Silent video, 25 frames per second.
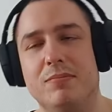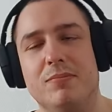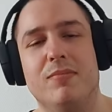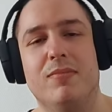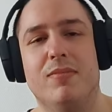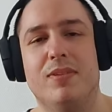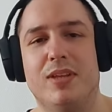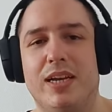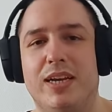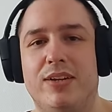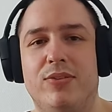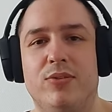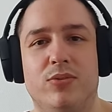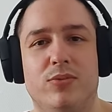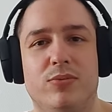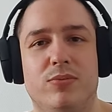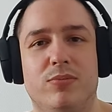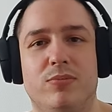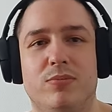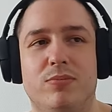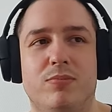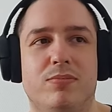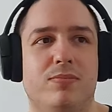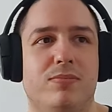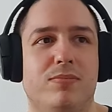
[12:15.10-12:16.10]
I don't,
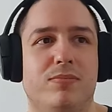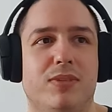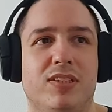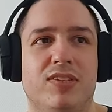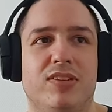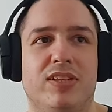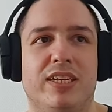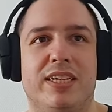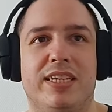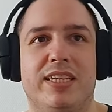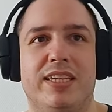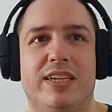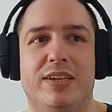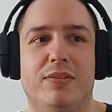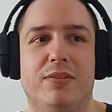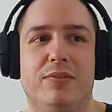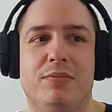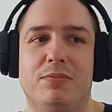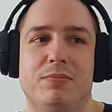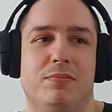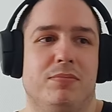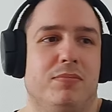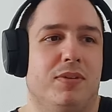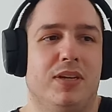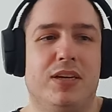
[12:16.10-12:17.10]
it's like, yeah,
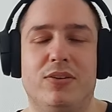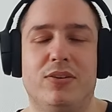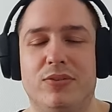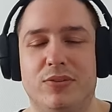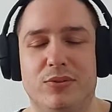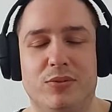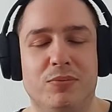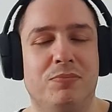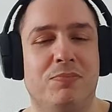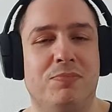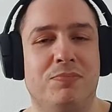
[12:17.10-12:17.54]
I don't know.